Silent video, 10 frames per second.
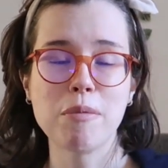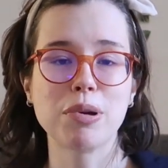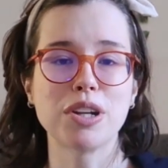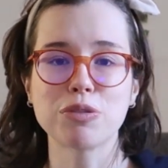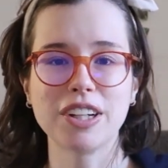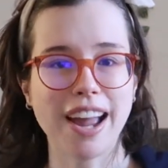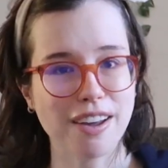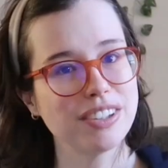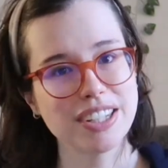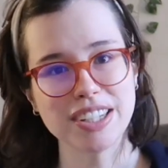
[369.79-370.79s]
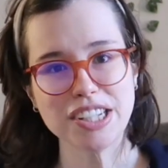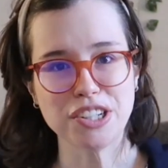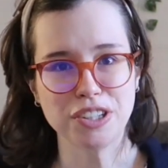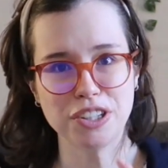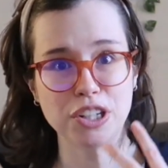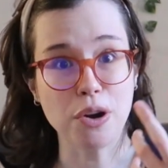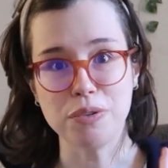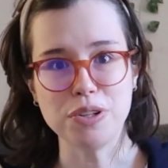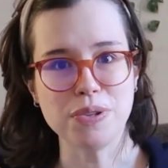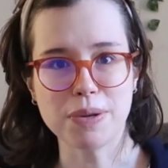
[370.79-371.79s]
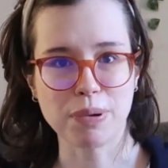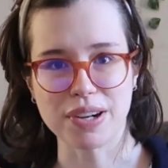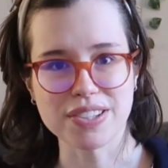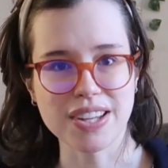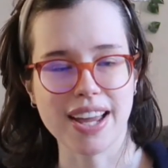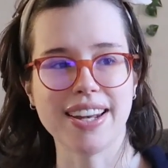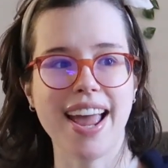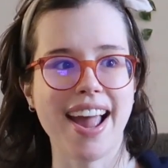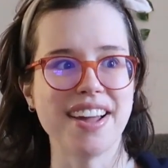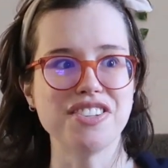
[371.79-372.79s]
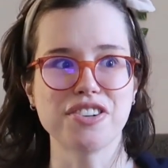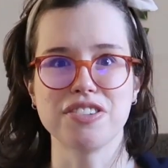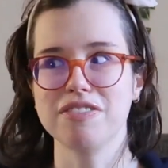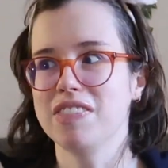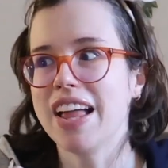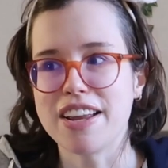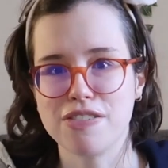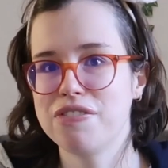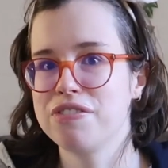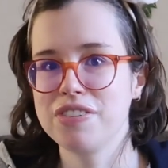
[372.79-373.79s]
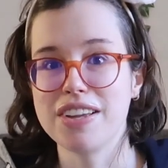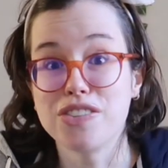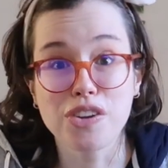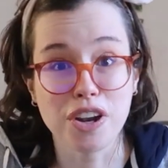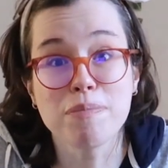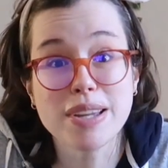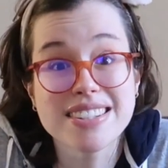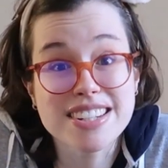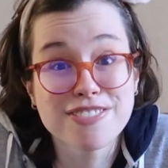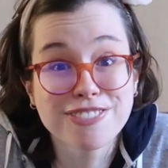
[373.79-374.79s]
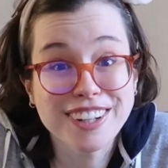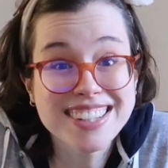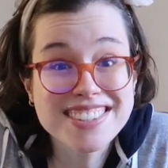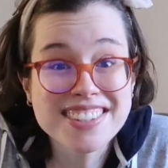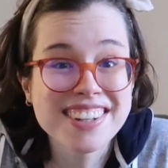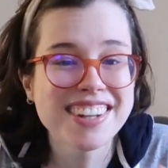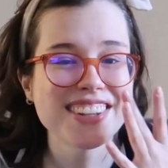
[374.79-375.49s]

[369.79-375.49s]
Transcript: but in reality, you're your own unique person and your life is going to be different.